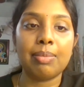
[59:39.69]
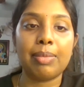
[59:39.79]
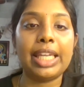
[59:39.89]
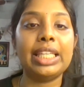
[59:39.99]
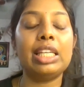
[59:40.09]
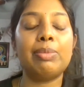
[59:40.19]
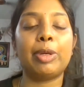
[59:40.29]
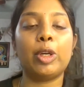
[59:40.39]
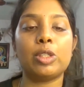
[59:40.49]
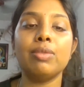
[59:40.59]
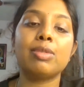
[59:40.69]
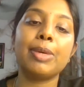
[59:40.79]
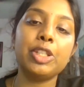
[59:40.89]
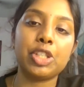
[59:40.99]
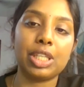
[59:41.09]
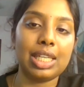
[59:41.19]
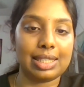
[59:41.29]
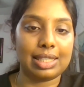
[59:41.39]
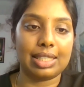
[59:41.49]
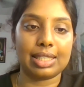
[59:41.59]
Mainly because of speech and
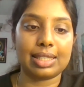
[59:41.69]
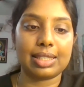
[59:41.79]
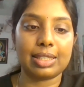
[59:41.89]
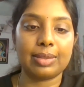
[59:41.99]
aesthetics.